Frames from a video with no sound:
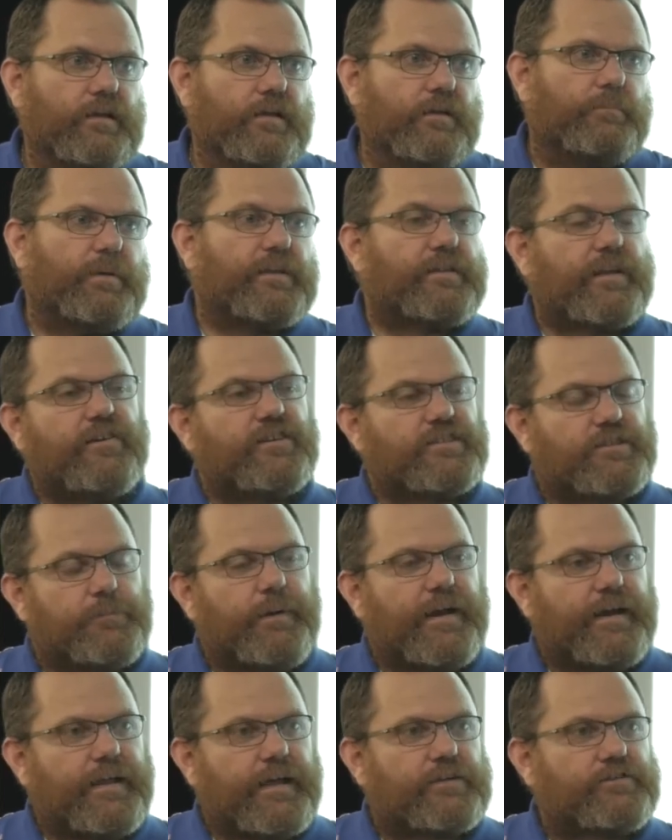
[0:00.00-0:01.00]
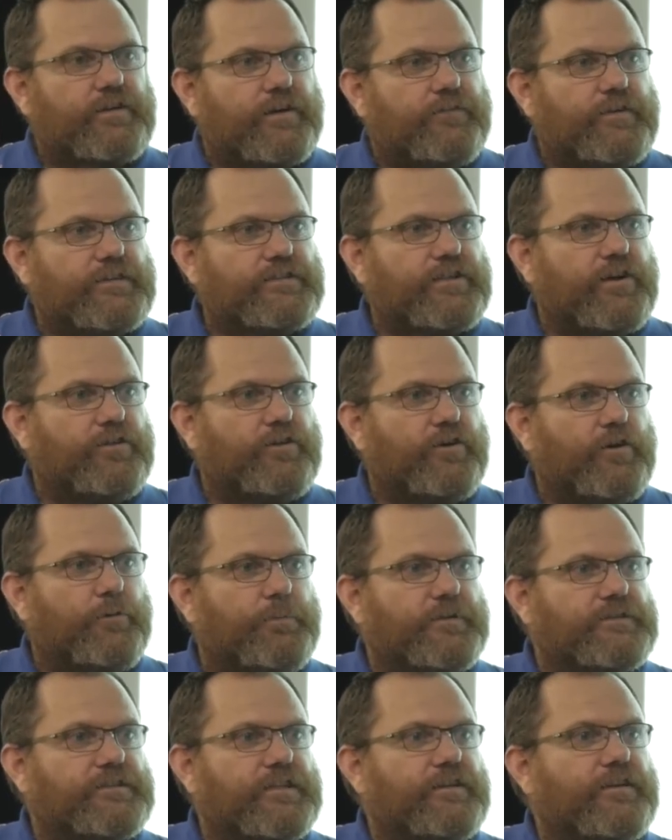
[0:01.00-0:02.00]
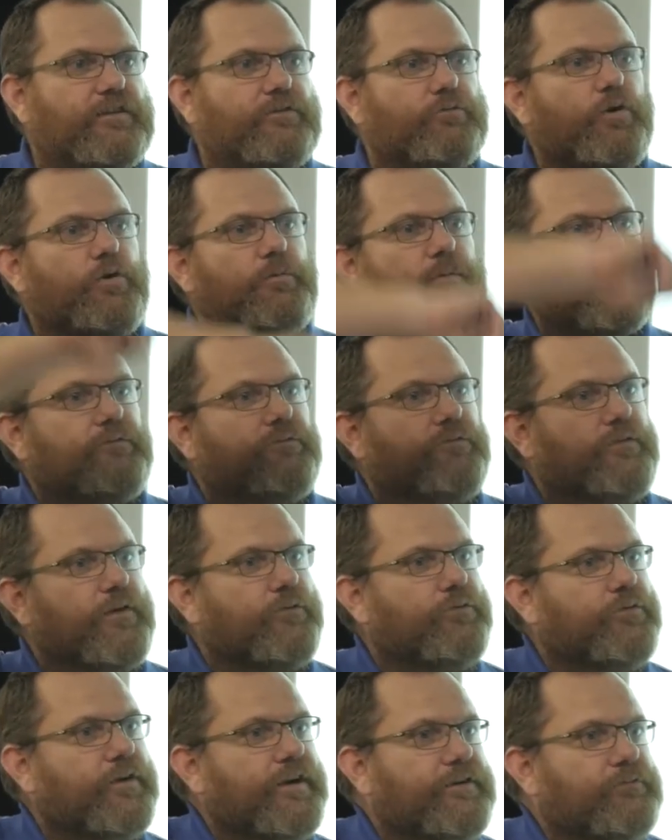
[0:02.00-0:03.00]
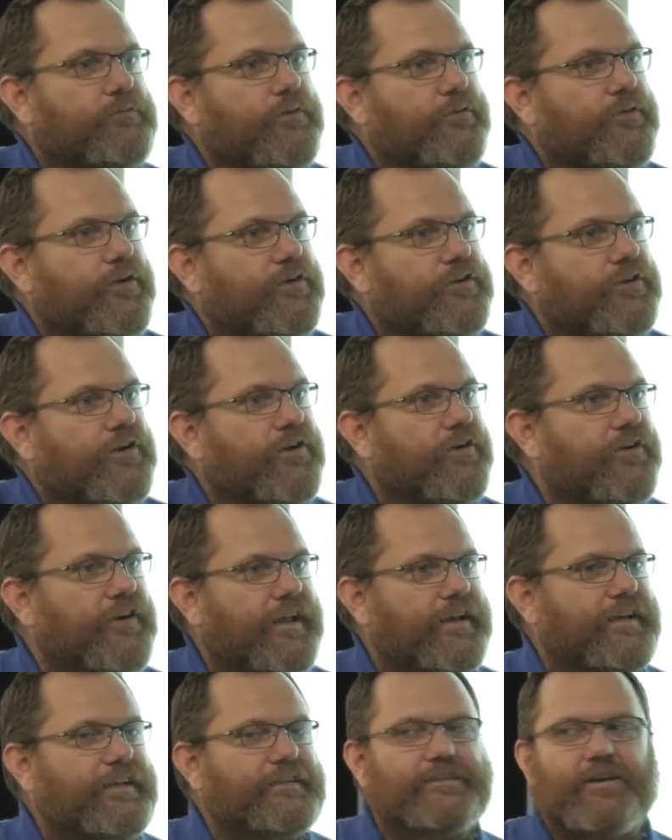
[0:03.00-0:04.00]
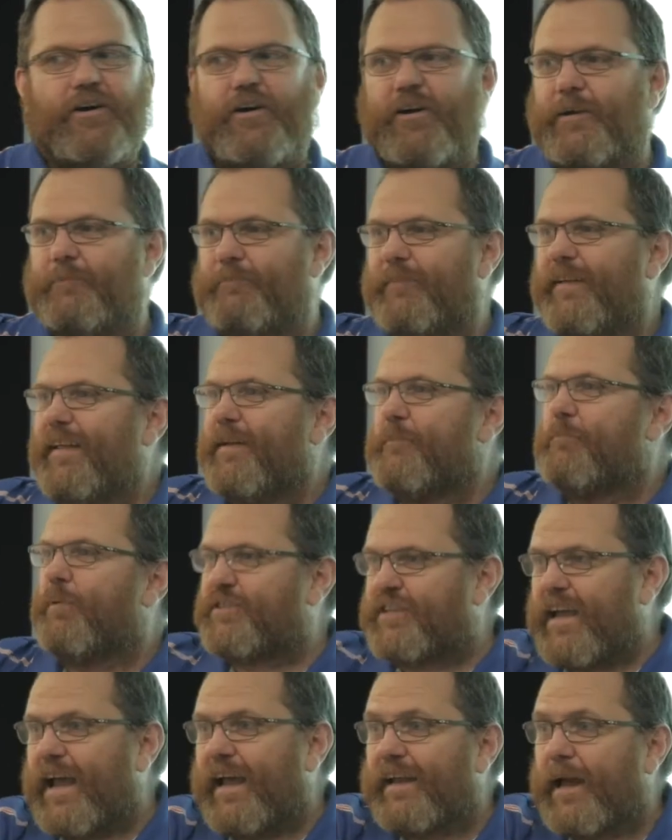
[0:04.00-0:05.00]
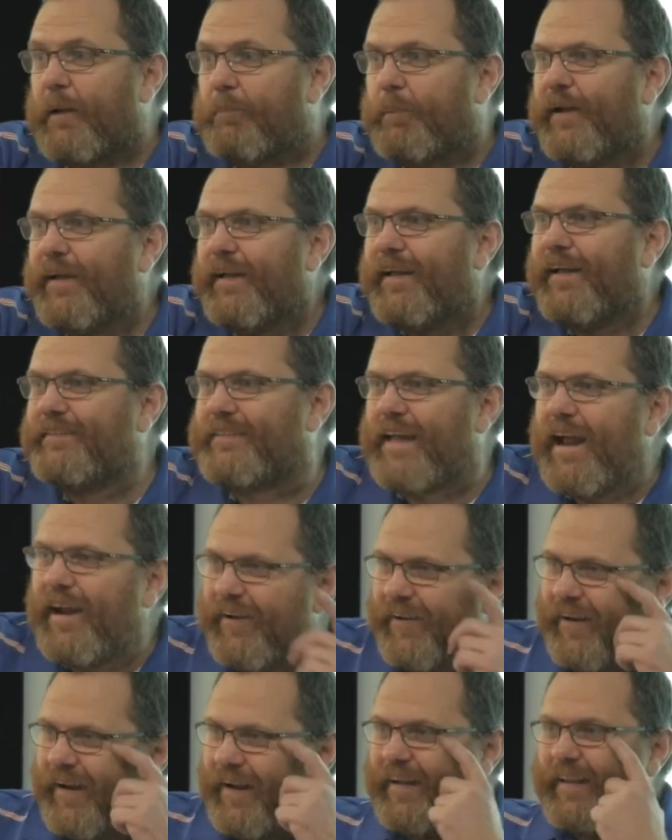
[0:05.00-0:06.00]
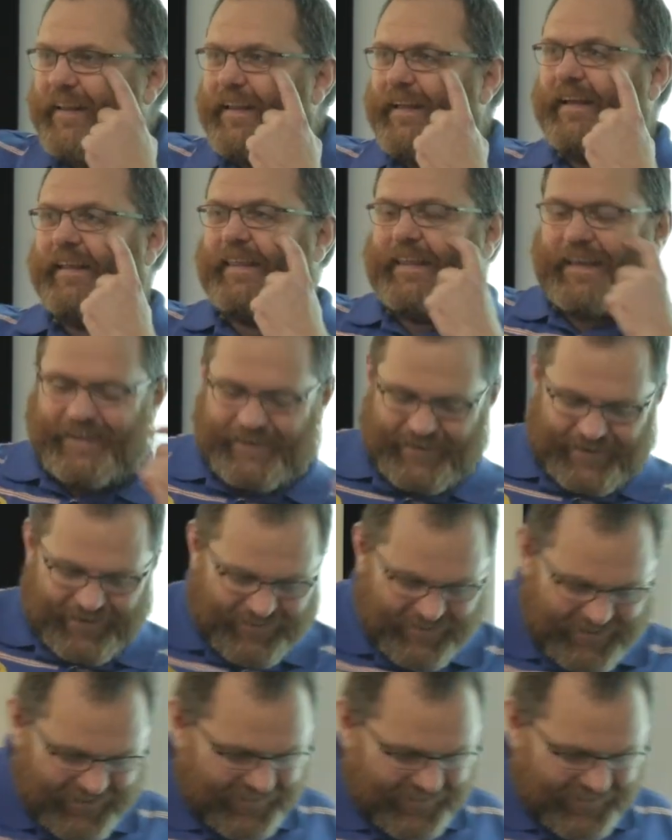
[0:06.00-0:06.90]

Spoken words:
But there is a paediatric physiotherapist in the room, and feel free to refer to her at any time. Put your hand up. There you go.